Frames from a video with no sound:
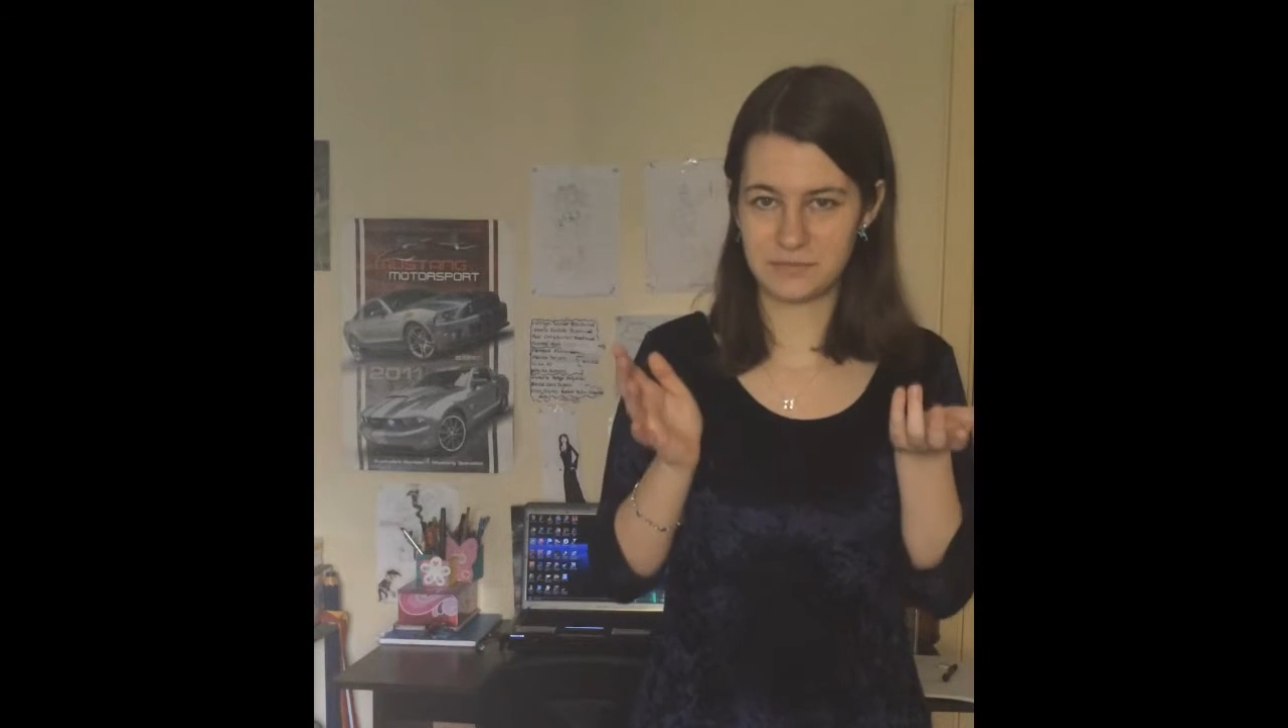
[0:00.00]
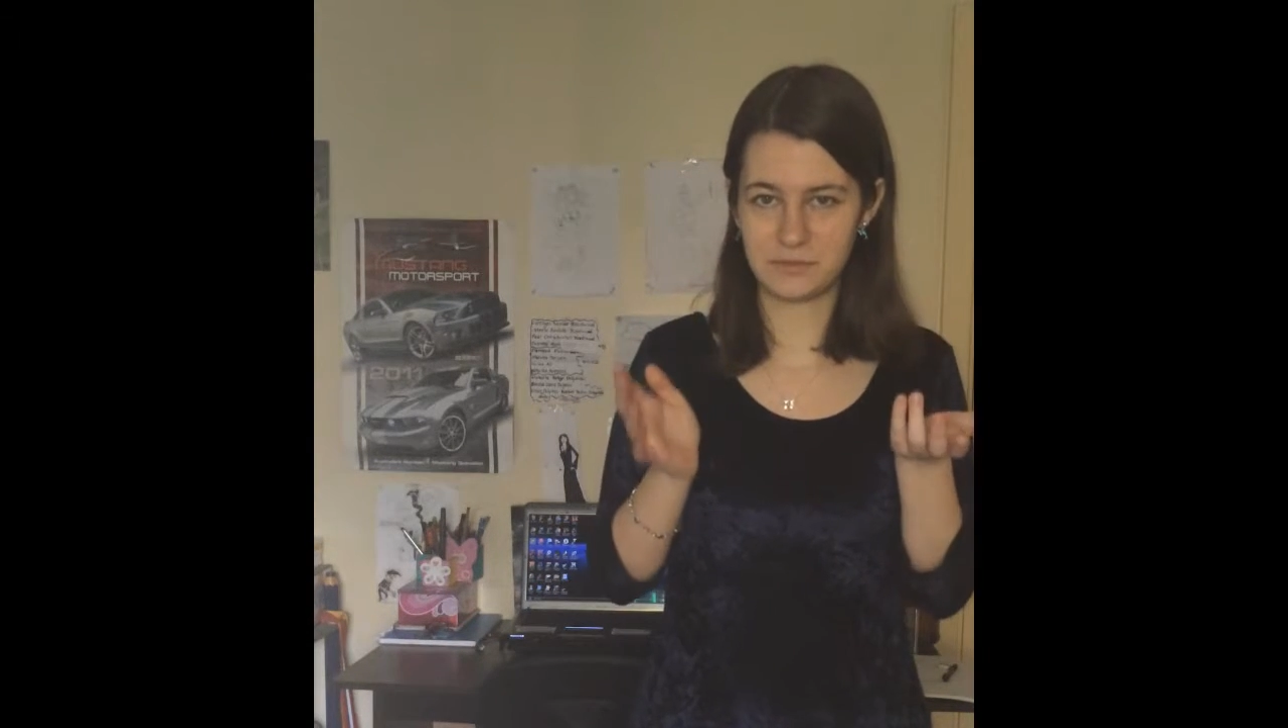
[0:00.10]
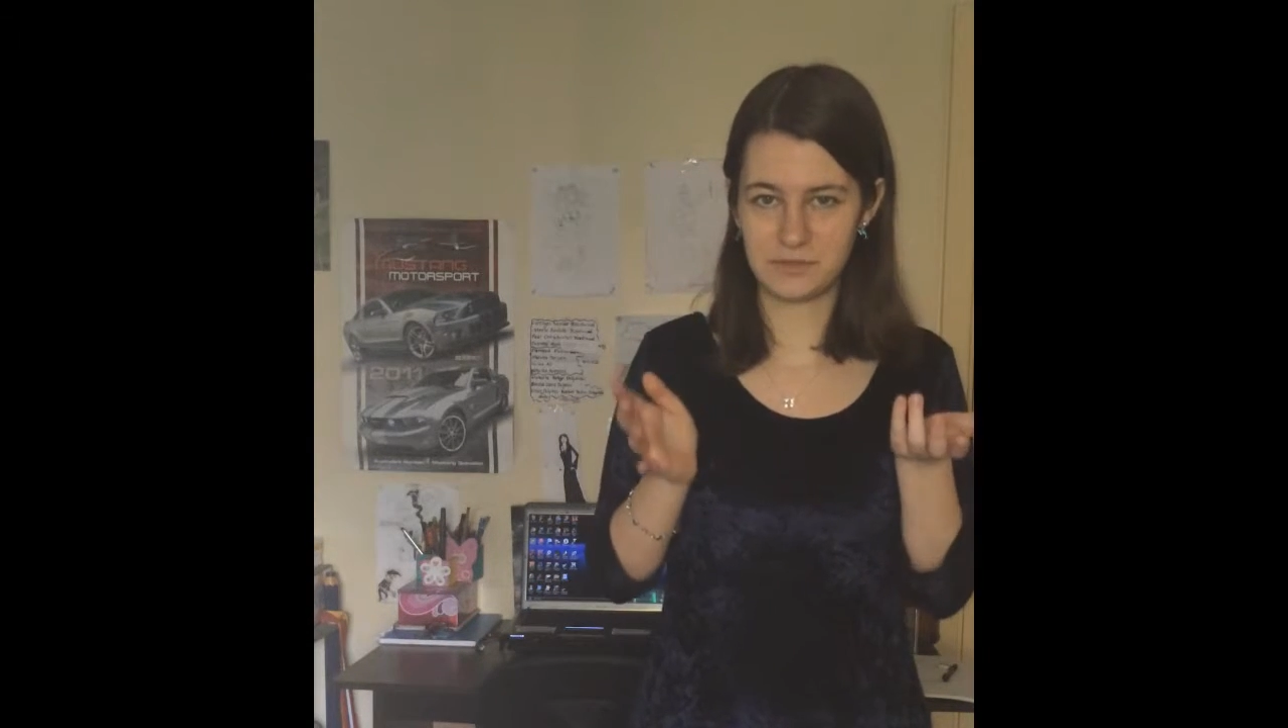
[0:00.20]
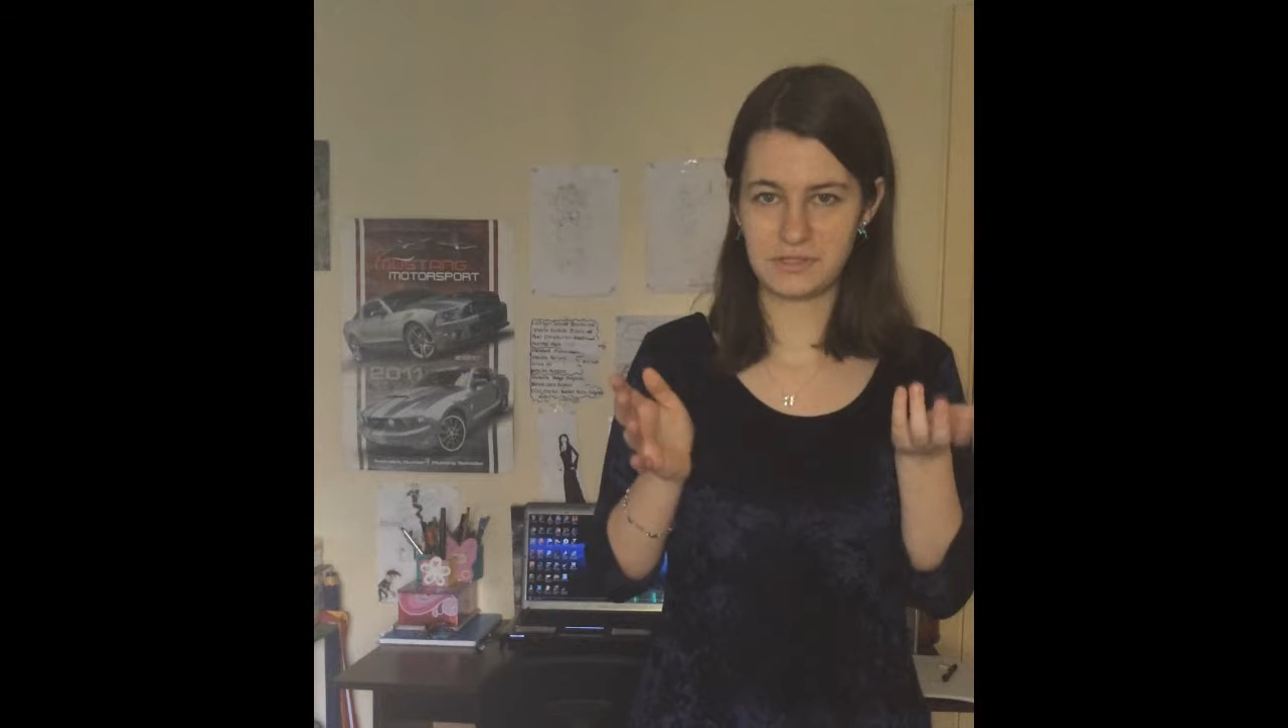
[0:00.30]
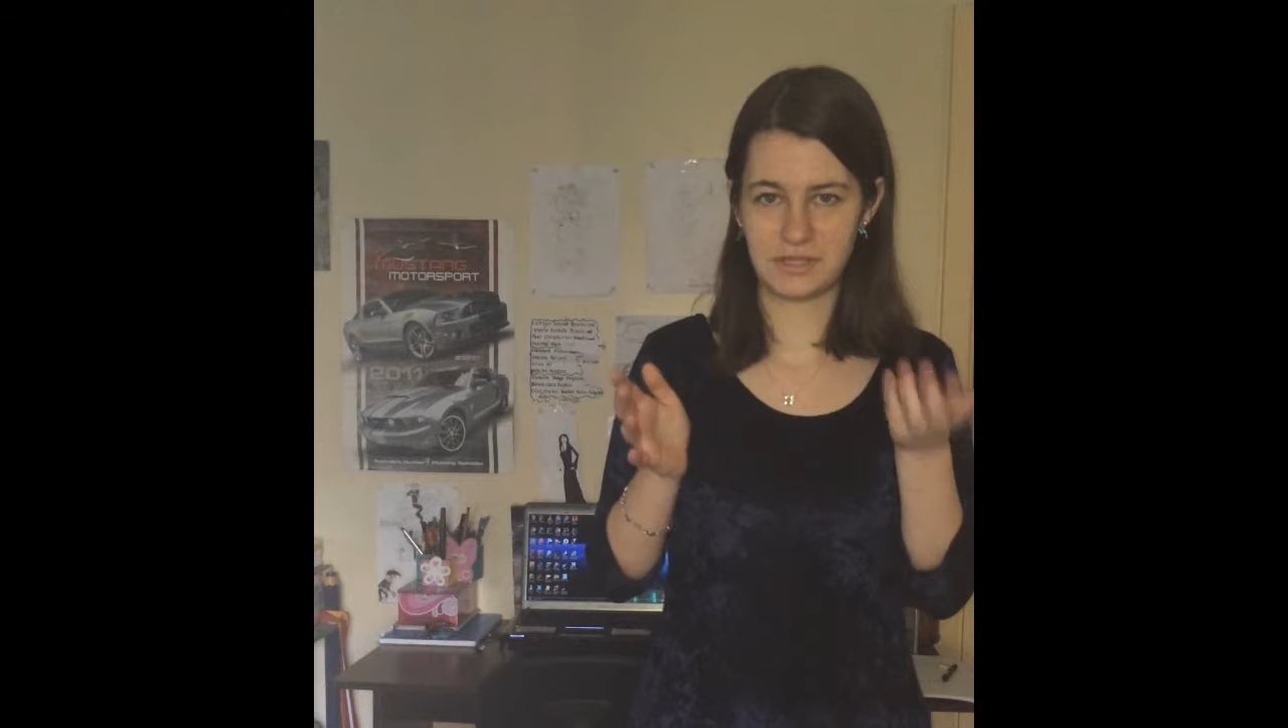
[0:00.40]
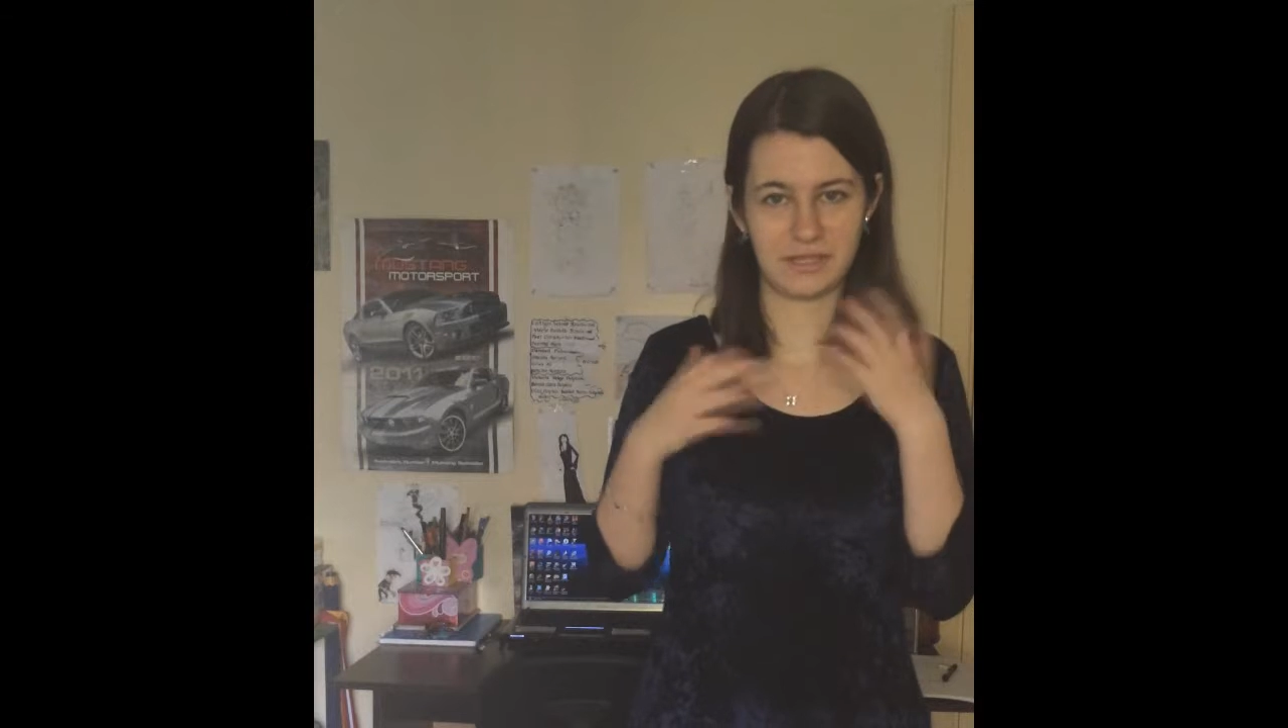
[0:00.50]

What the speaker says: spoilers.